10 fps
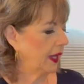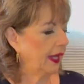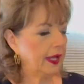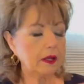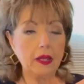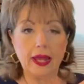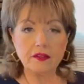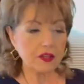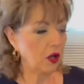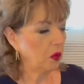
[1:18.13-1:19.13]
and
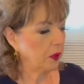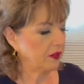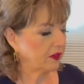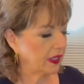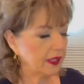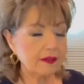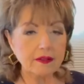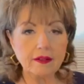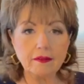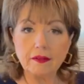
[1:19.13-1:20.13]
as I always get,
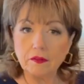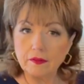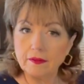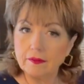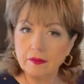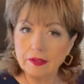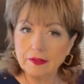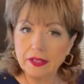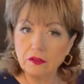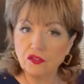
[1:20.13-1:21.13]

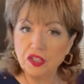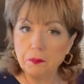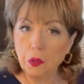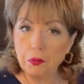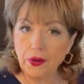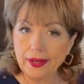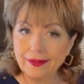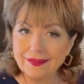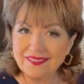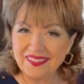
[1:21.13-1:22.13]
the El Cheapo
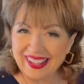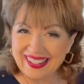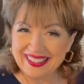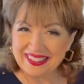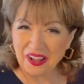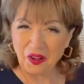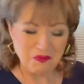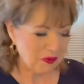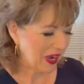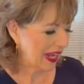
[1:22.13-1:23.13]
brand, right? The
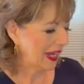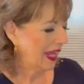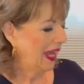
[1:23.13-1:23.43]
off brand.